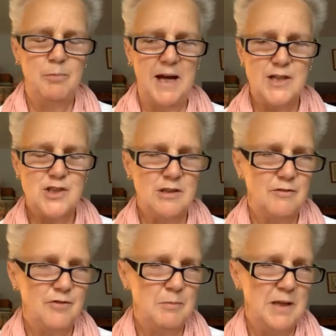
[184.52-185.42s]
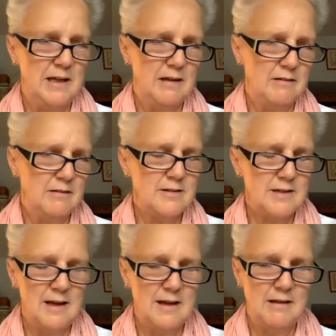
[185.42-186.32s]
passion for me, and
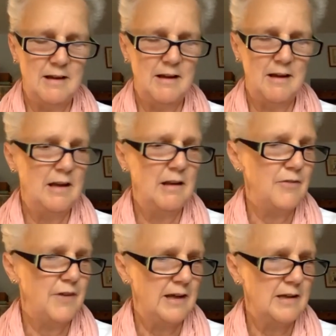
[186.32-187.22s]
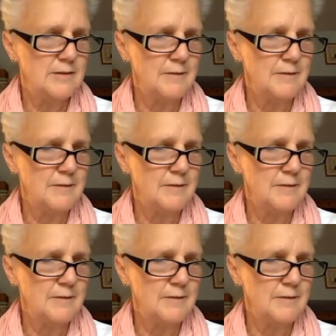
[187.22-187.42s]
I love that.